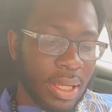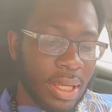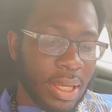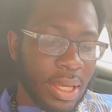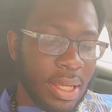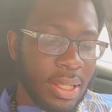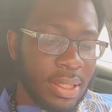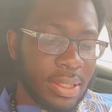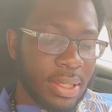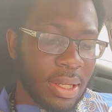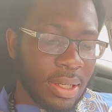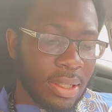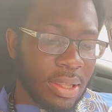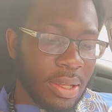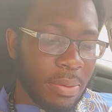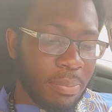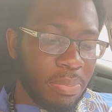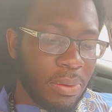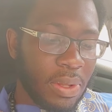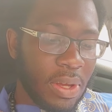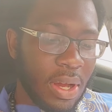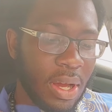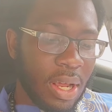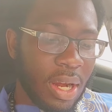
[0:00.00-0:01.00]
he took the
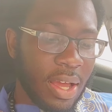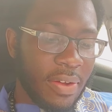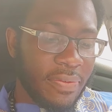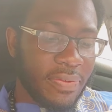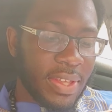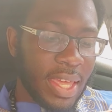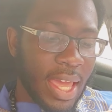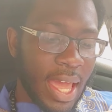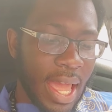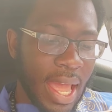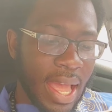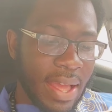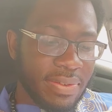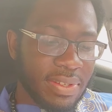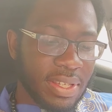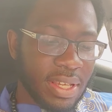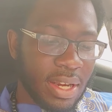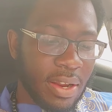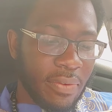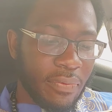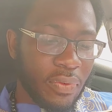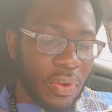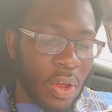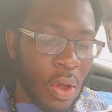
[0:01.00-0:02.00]
blood of calves
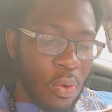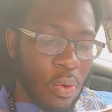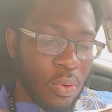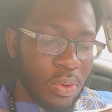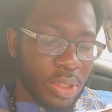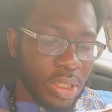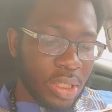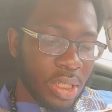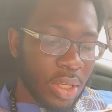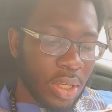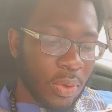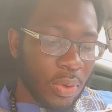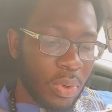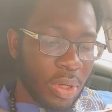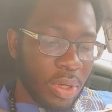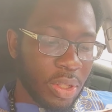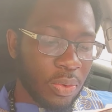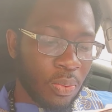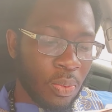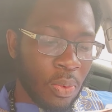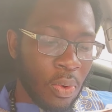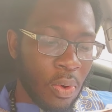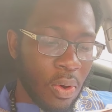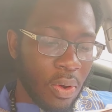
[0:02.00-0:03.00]
and of goats with
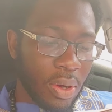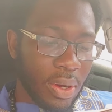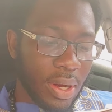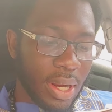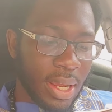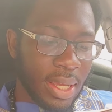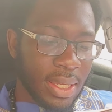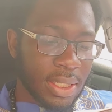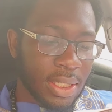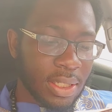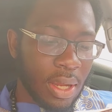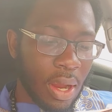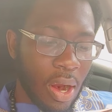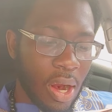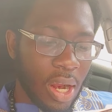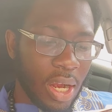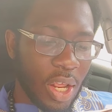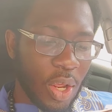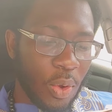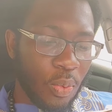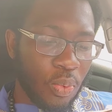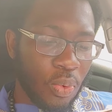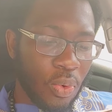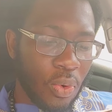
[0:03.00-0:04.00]
water and
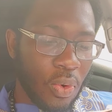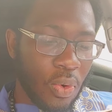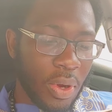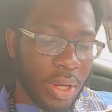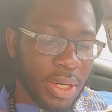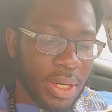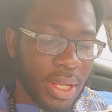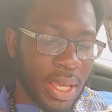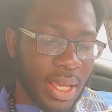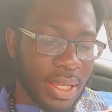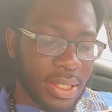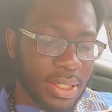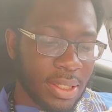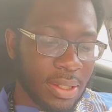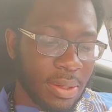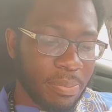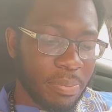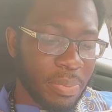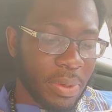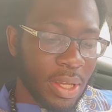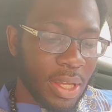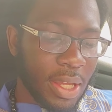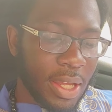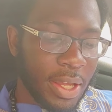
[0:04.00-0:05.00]
scarlet wool and hyssop
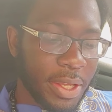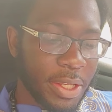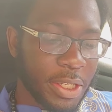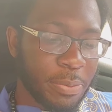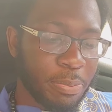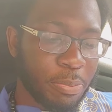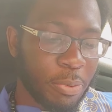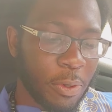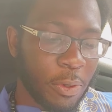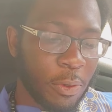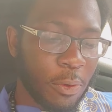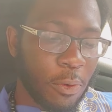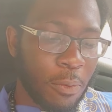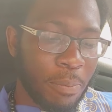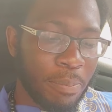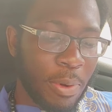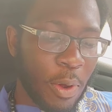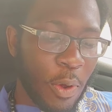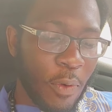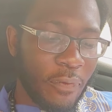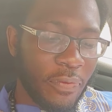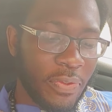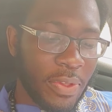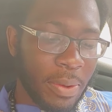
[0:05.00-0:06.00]
and sprinkled
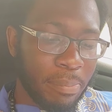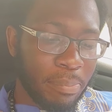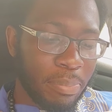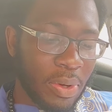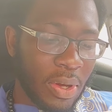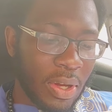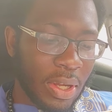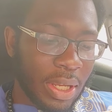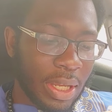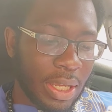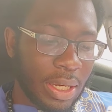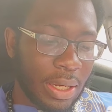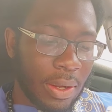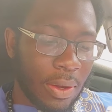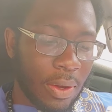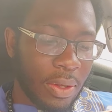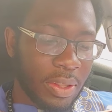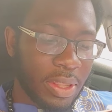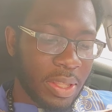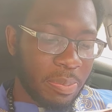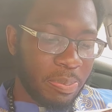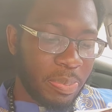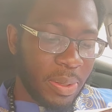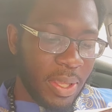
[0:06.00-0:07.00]
both the book and
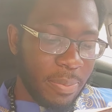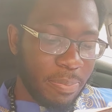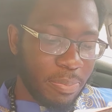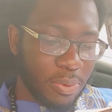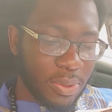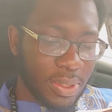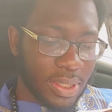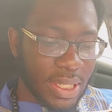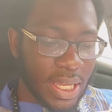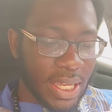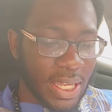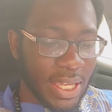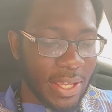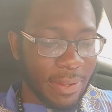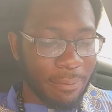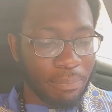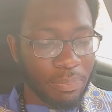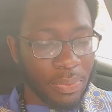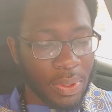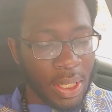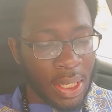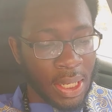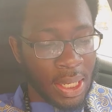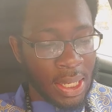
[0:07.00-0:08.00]
all the people, saying,
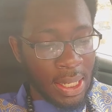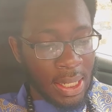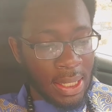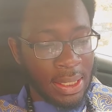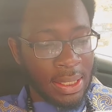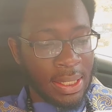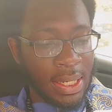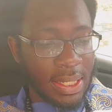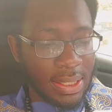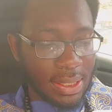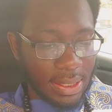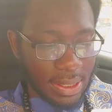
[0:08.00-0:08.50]
This